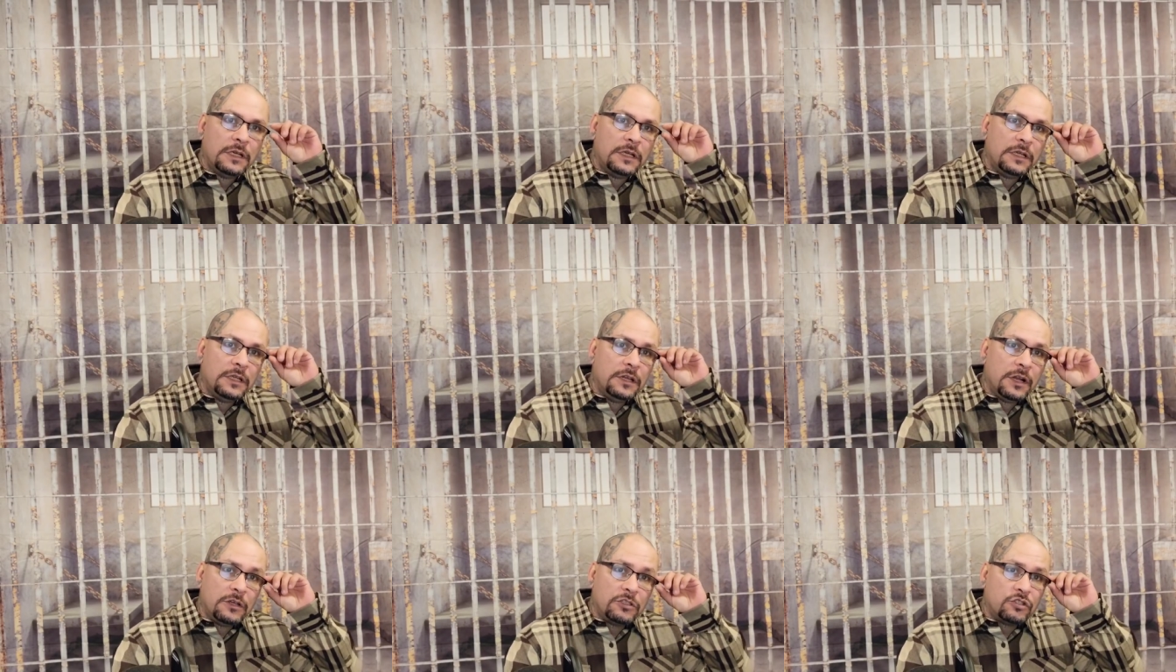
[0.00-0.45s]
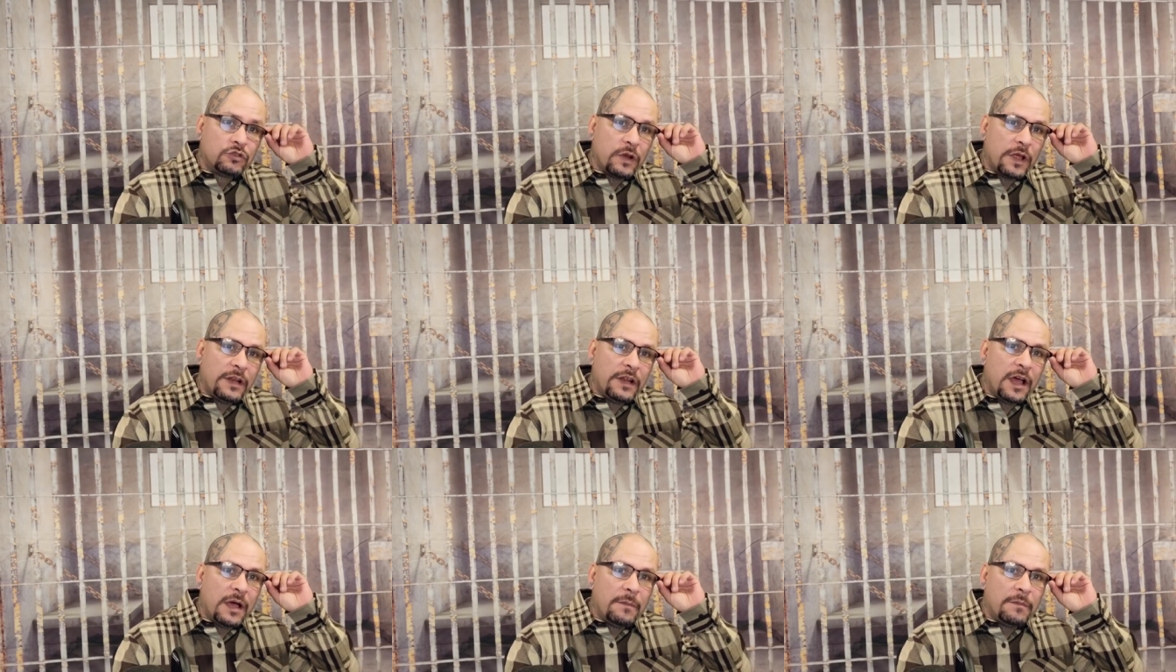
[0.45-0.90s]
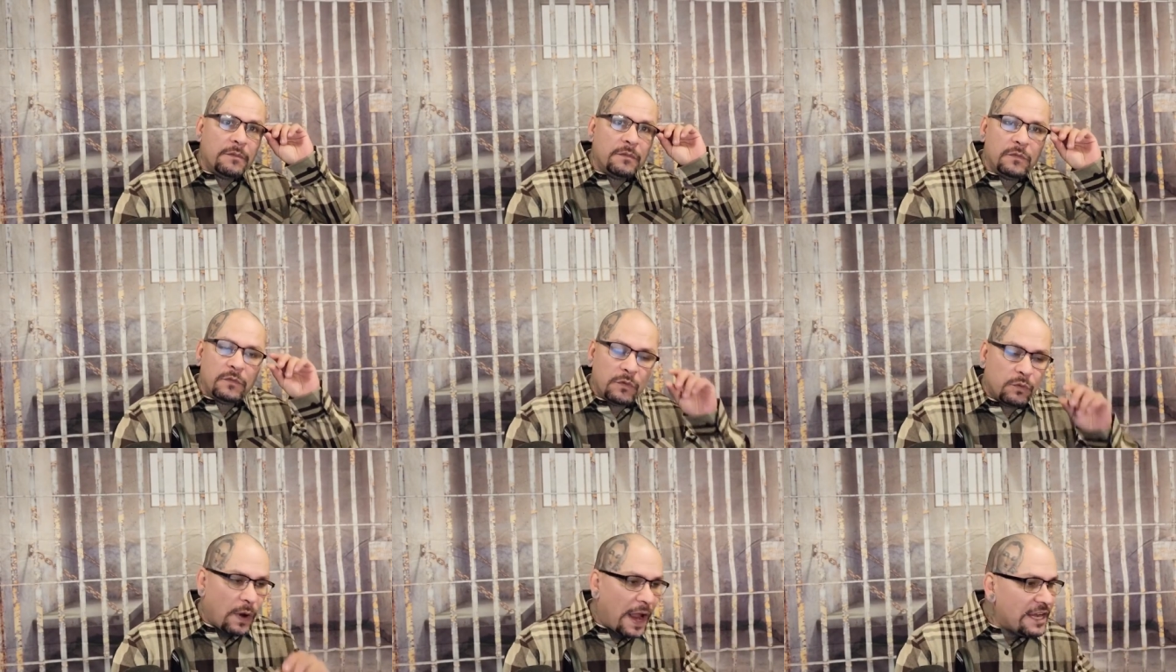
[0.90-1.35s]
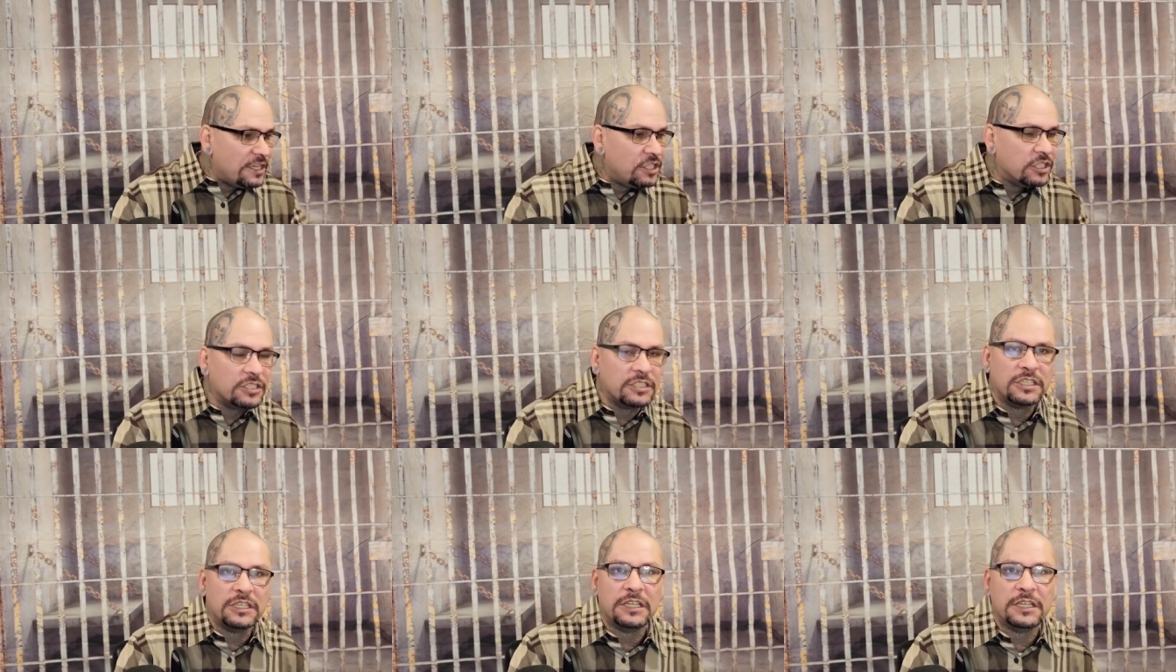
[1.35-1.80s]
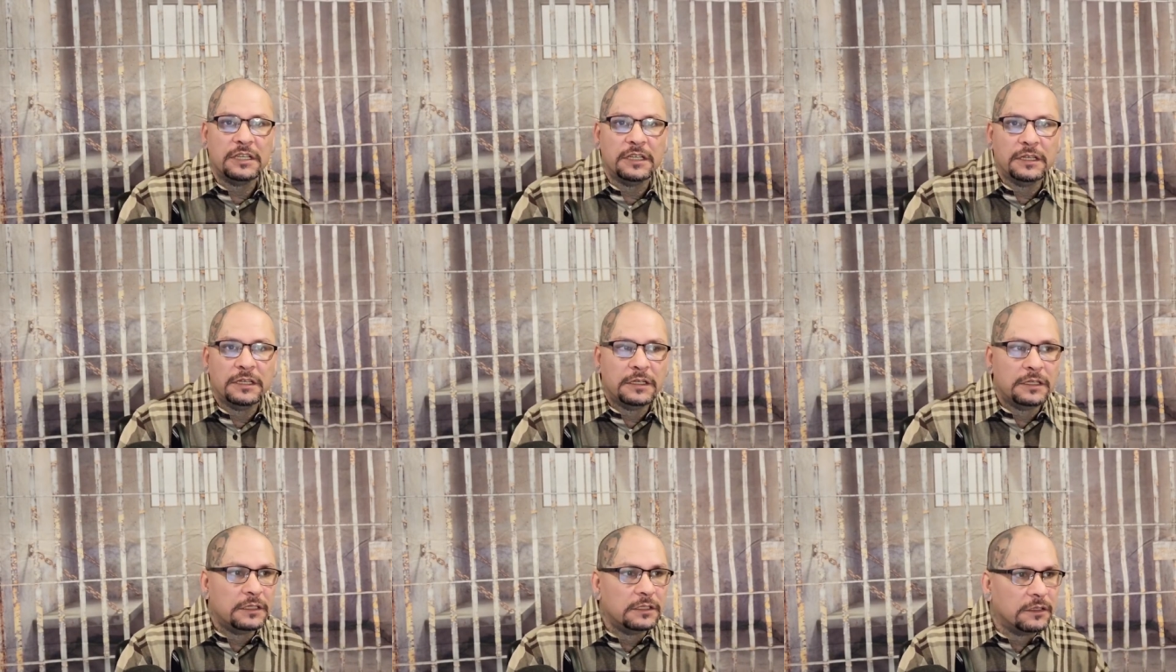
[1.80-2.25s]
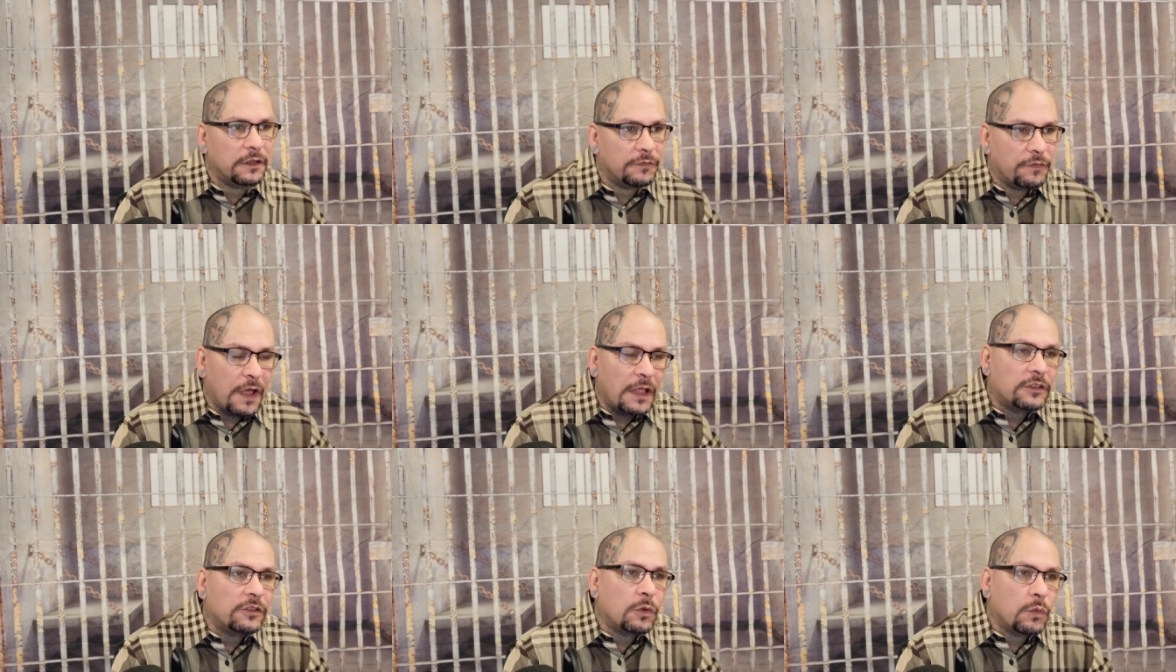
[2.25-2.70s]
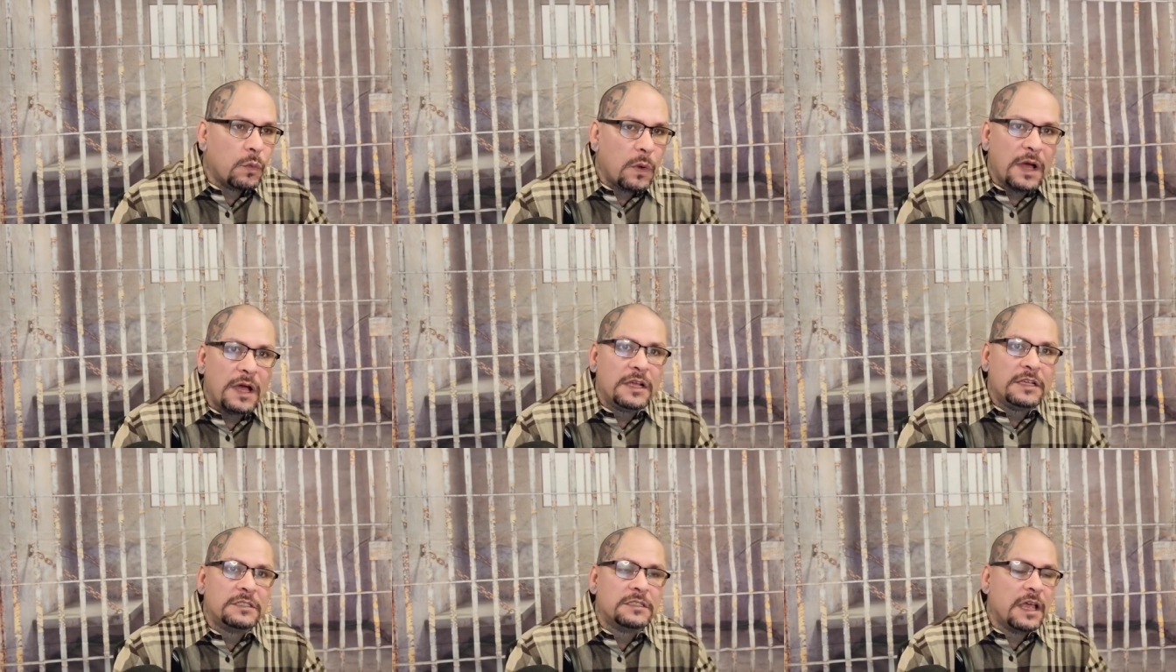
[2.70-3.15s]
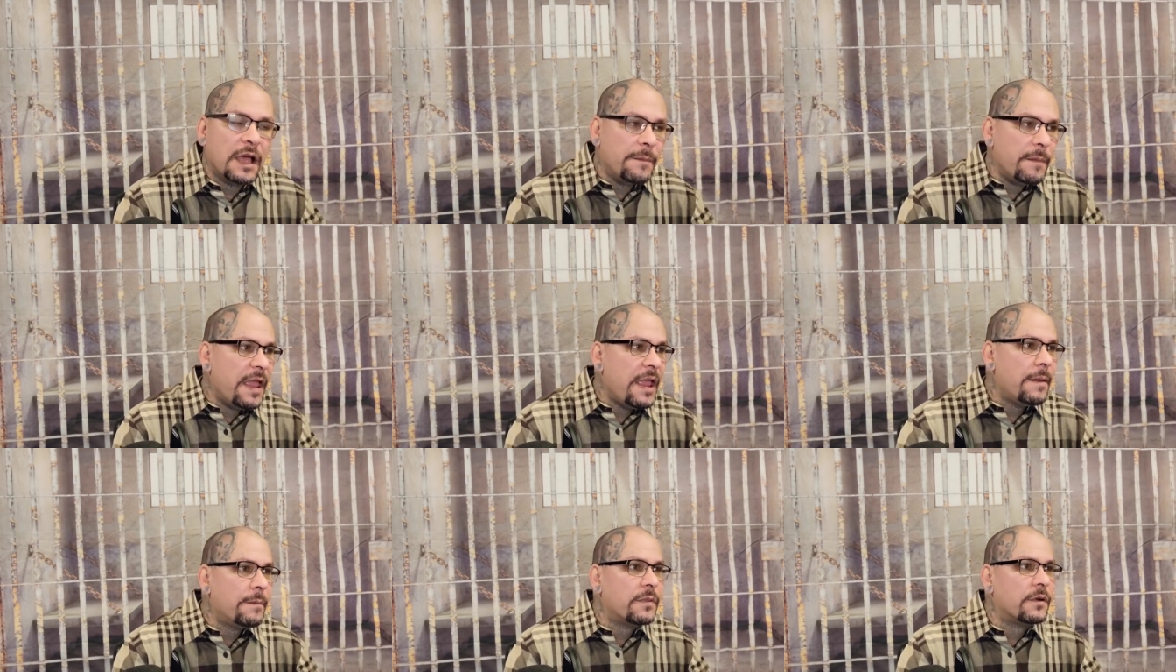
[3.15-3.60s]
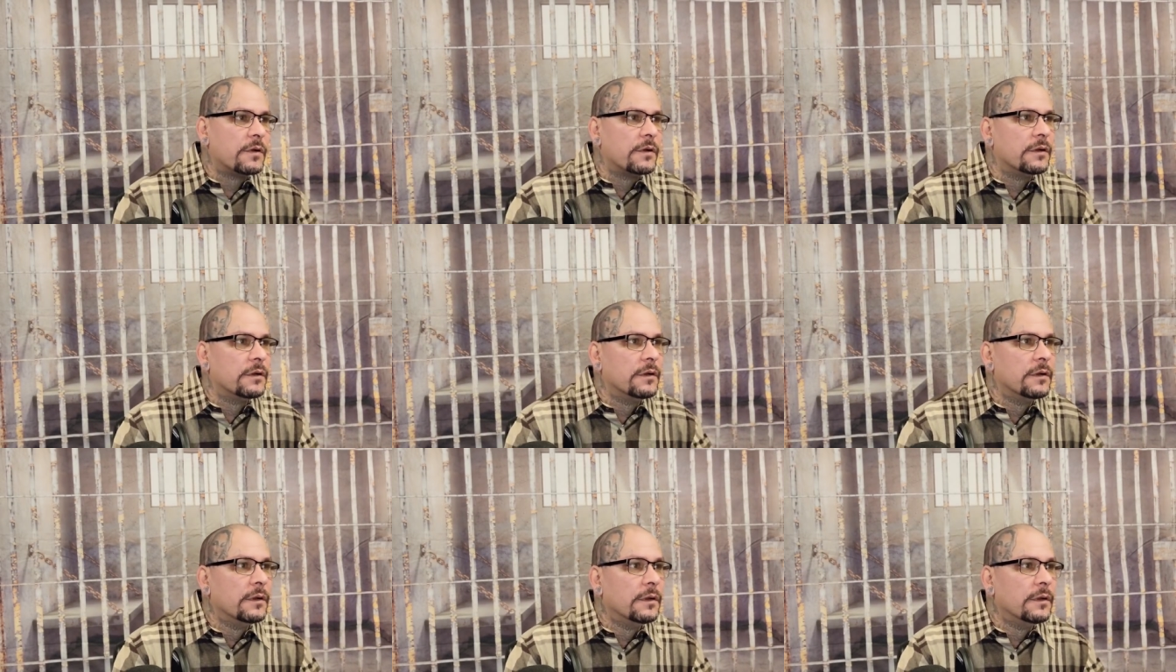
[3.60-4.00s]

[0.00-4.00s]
You know, straight up, righteously. The Vato was a member,